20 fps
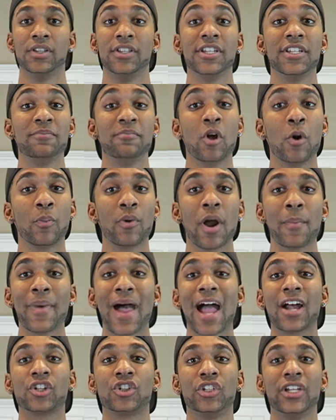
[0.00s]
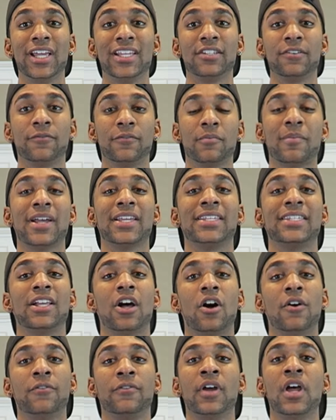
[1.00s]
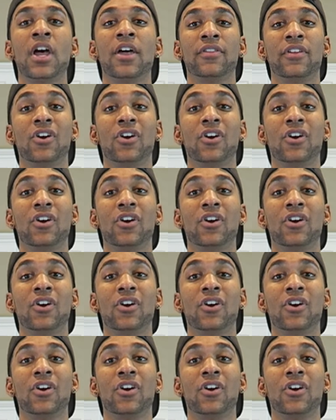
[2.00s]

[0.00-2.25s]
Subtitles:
This meal prep actually isn't for myself.